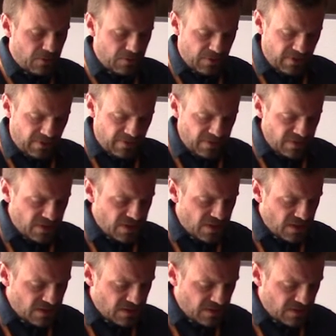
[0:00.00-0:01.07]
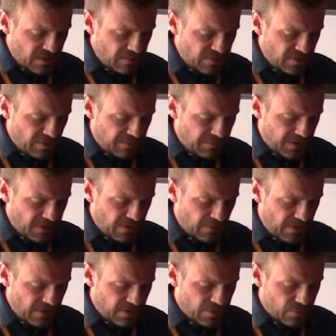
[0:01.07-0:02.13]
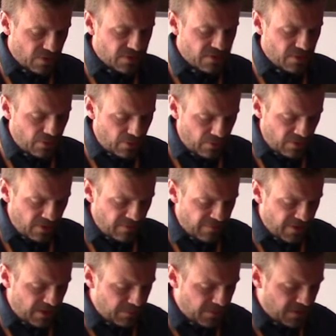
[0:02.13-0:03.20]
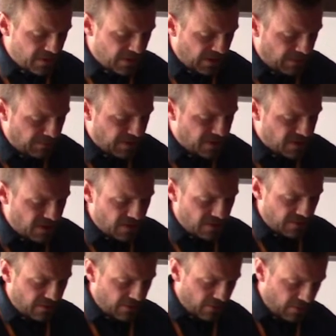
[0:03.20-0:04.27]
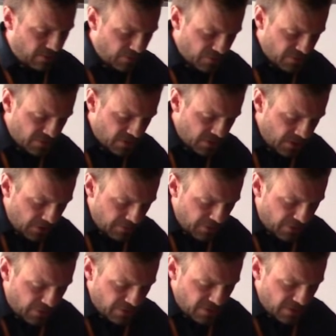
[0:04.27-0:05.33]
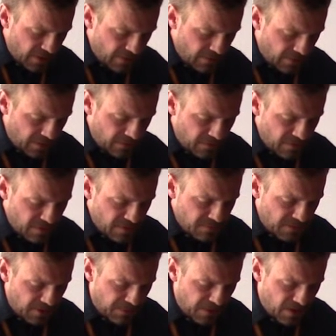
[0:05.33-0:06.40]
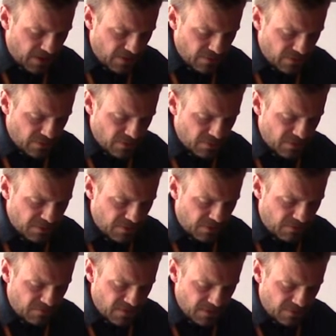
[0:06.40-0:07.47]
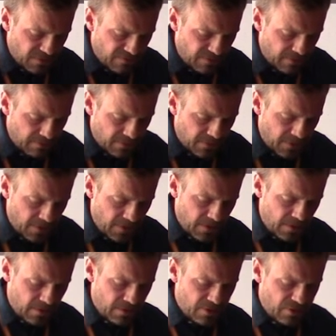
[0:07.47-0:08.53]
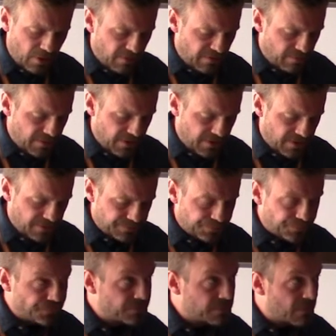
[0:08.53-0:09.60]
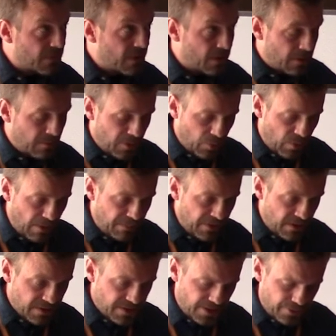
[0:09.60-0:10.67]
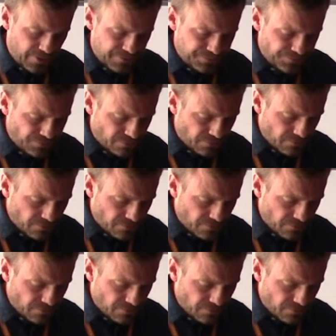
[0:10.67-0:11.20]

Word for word: Rather, the attention seems to have been directed towards the local environment, and in particular the northernmost production area with its many pit houses, which become visible from the top of the building. But why build a tower?